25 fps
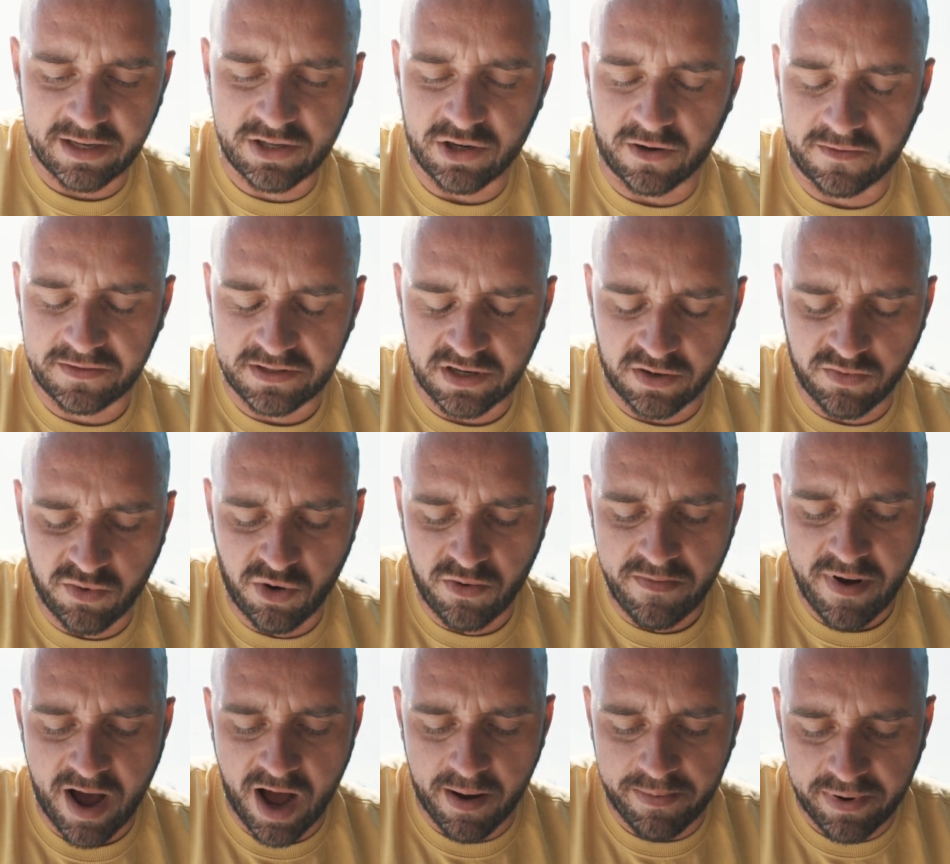this off, so
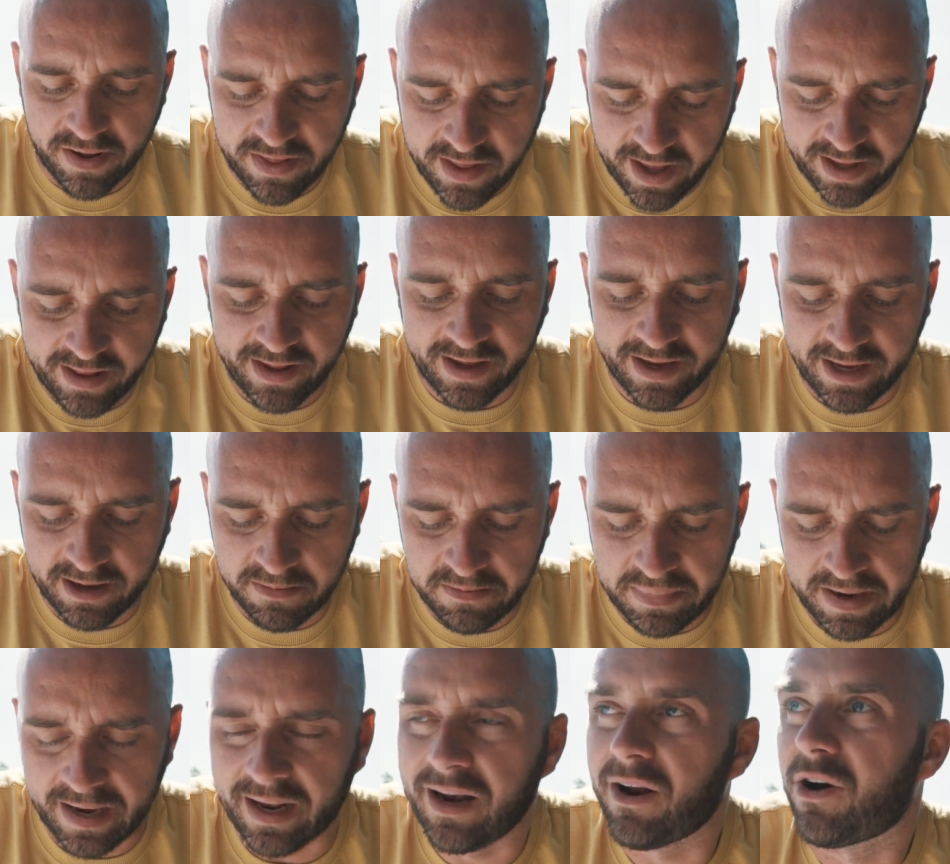warm it up and then they
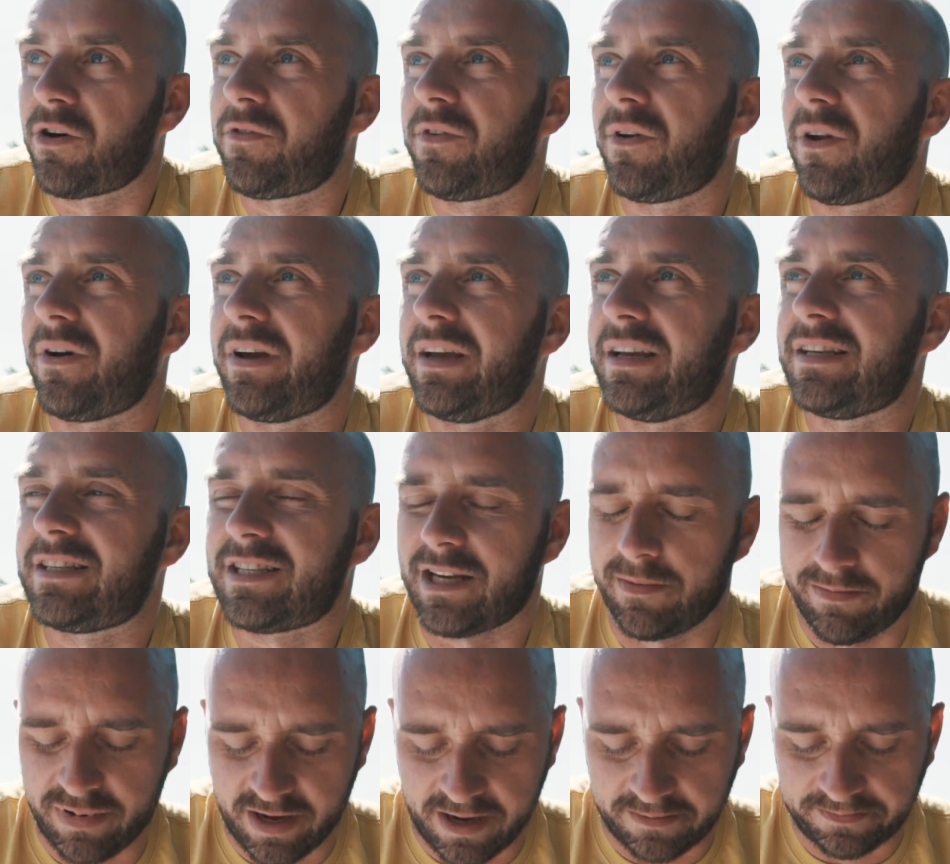can peel it off a lot
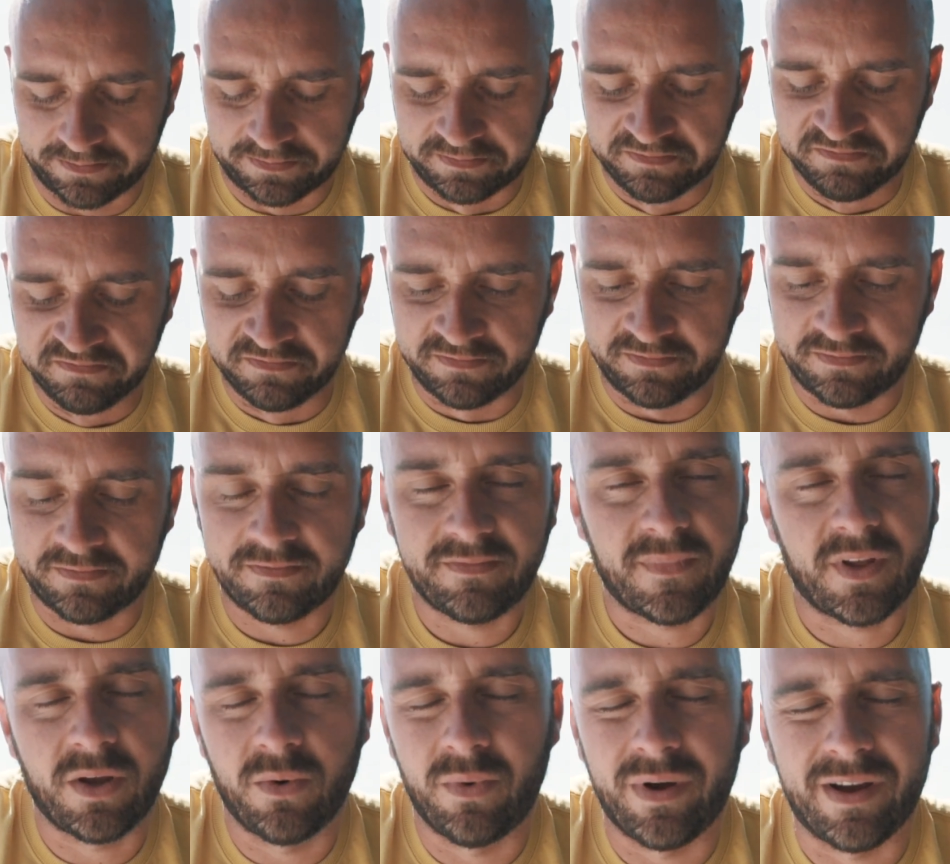easier, but
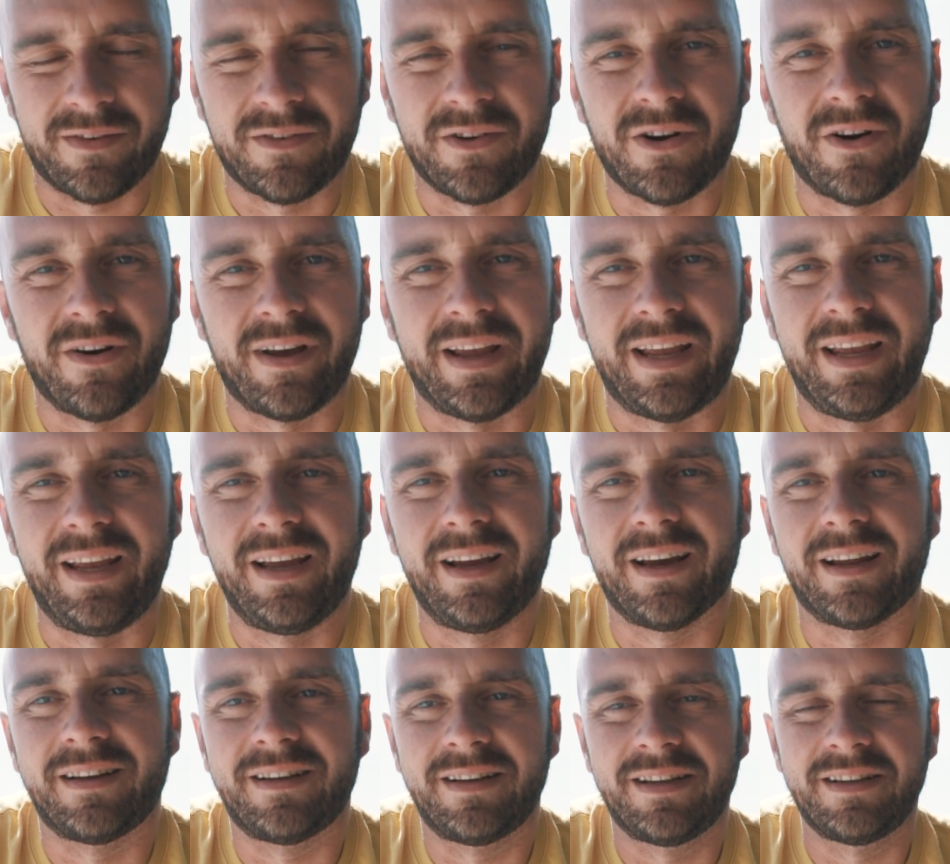we haven't got a
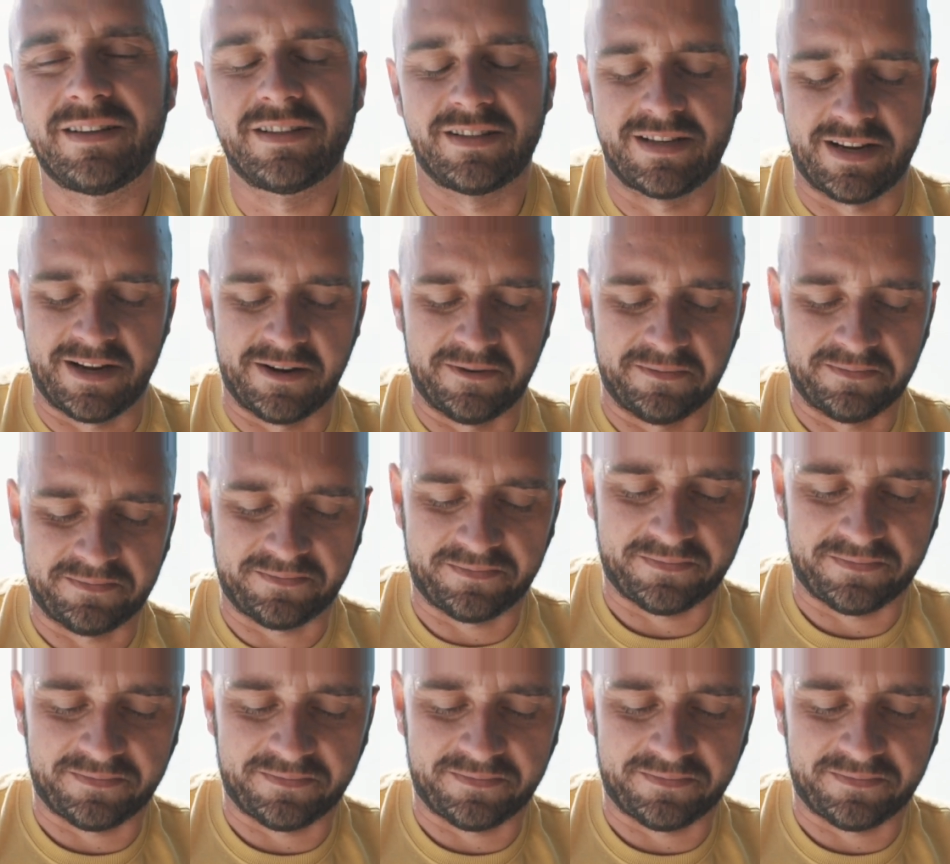heat gun, so.